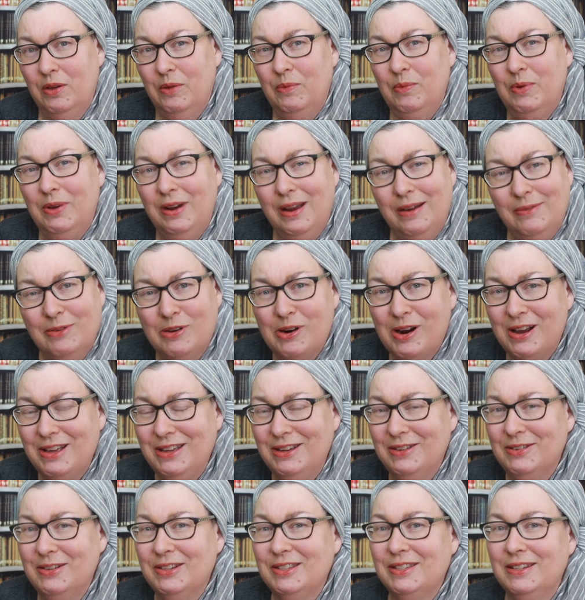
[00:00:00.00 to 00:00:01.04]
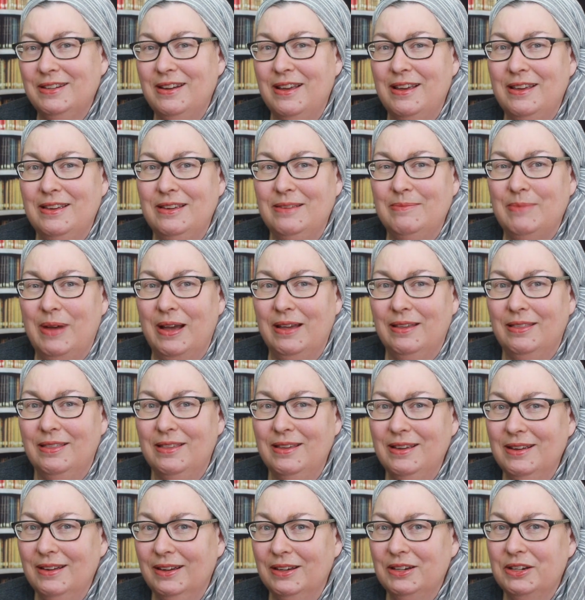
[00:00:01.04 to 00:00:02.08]
Whenever I hear his name, I
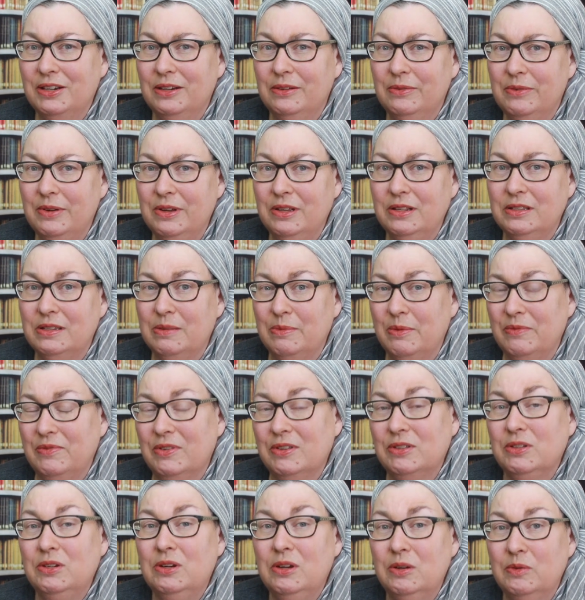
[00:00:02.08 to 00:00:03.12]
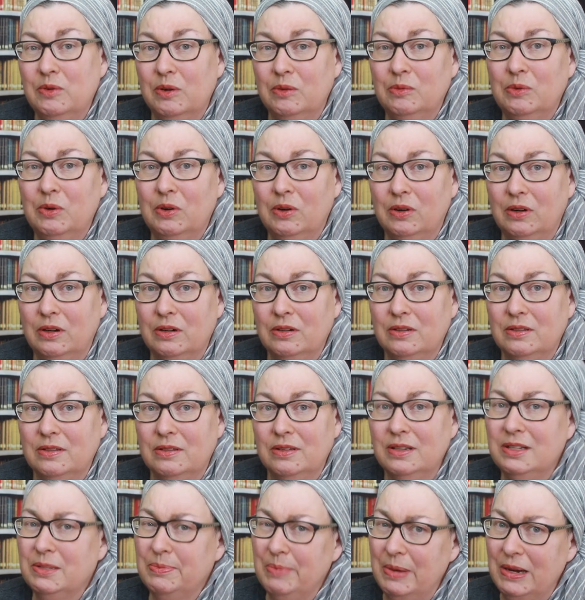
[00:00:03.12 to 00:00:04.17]
think I should read some of his newer works.
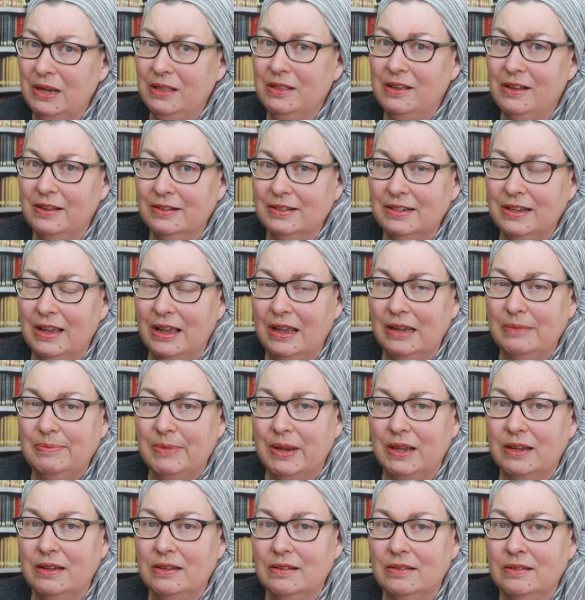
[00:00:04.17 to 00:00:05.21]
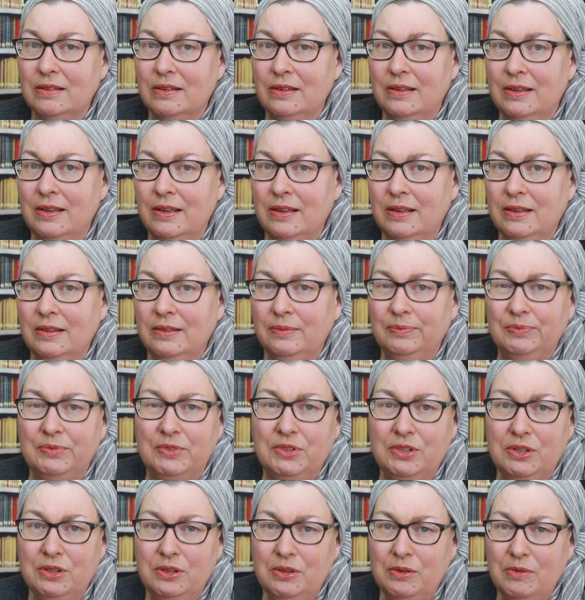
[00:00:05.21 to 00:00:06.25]
It's been a long time now.
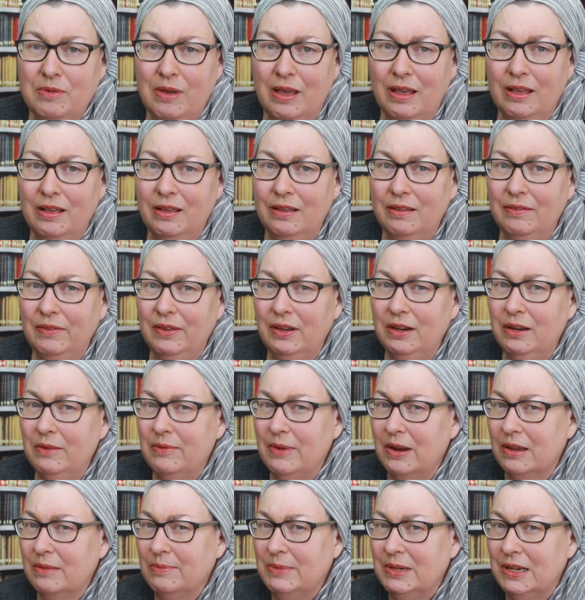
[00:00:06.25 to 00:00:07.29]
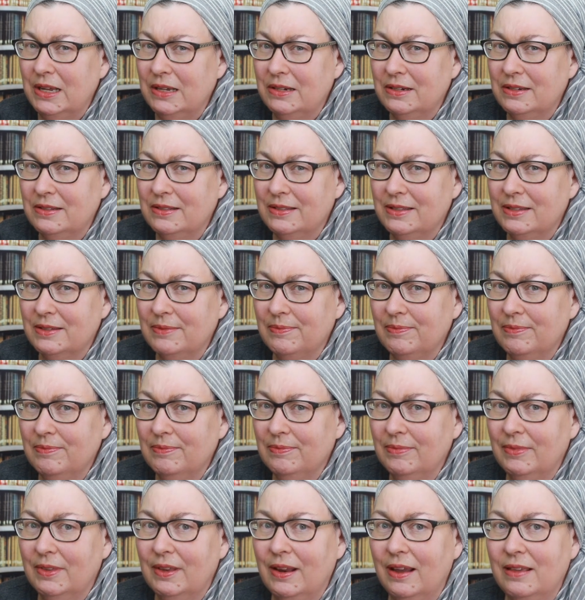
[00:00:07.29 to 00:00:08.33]
Do you have any recommendations?
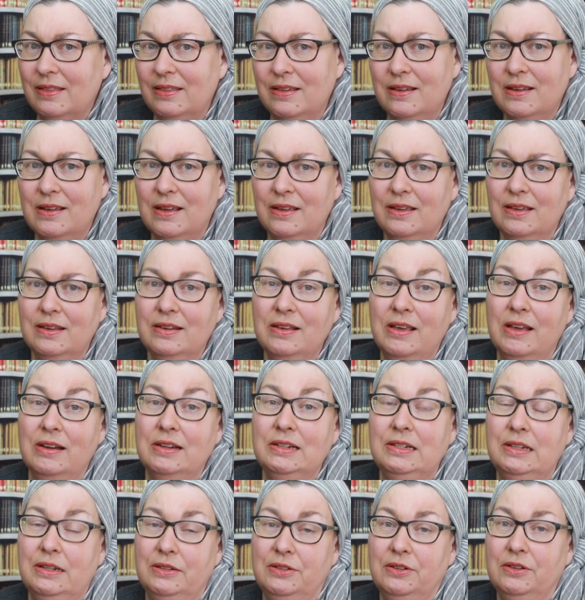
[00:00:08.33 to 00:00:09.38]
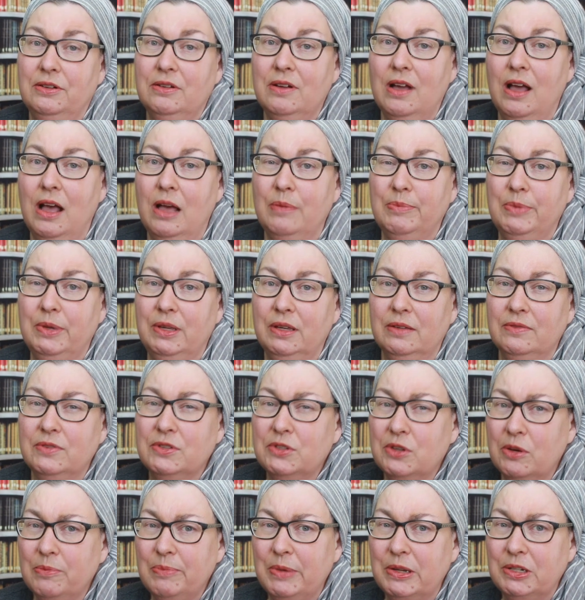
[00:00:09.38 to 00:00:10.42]
I think I can get a digital copy of
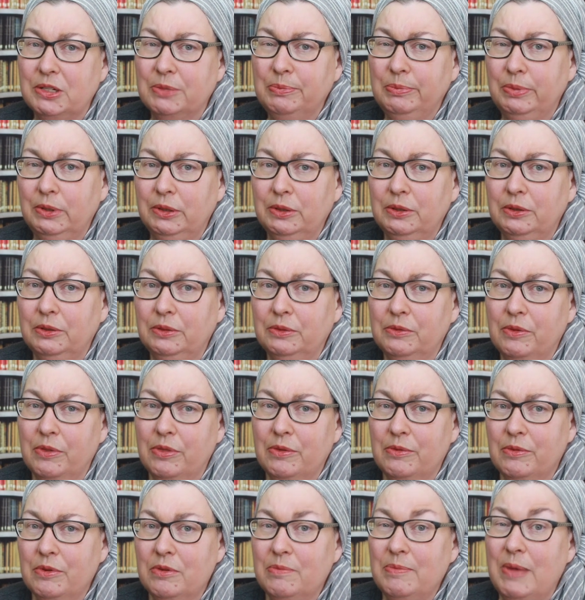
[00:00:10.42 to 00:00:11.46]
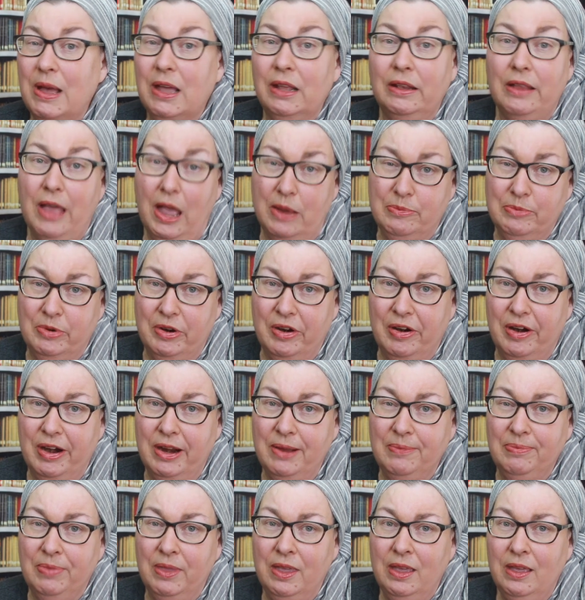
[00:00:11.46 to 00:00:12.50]
So Much Blue through my
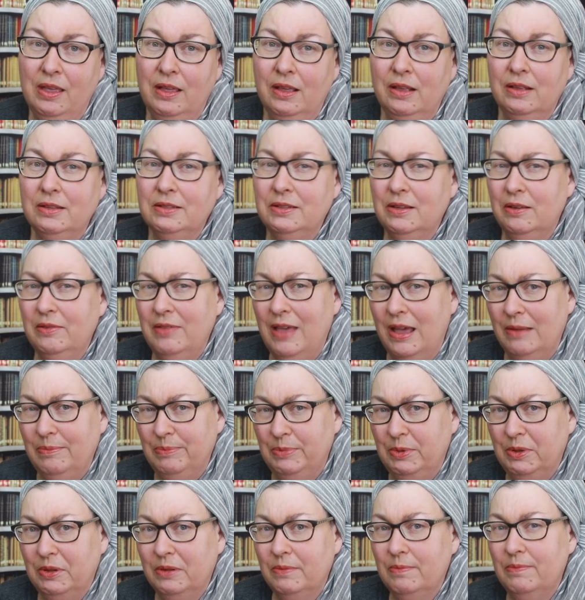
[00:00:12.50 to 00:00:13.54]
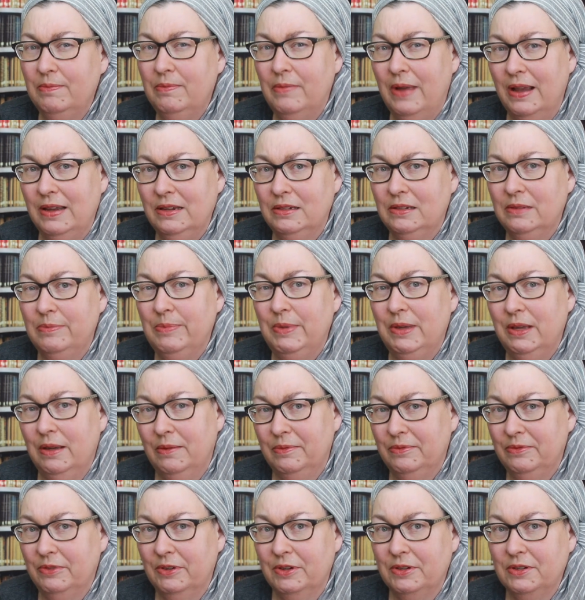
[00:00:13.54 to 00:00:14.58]
library, so that book might be
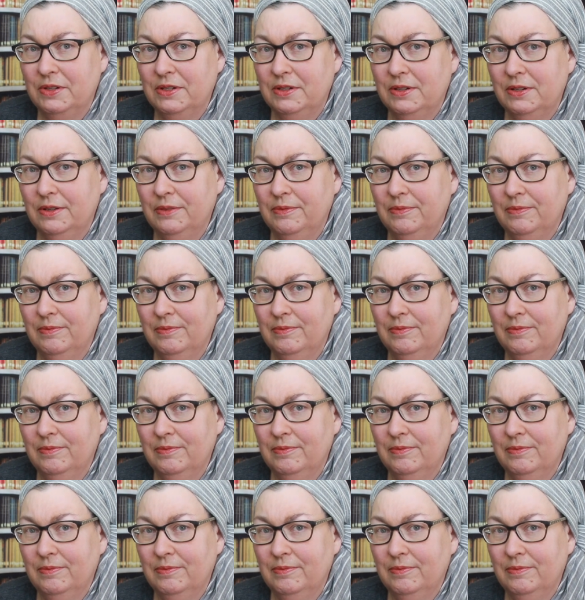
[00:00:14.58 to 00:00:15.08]
up first.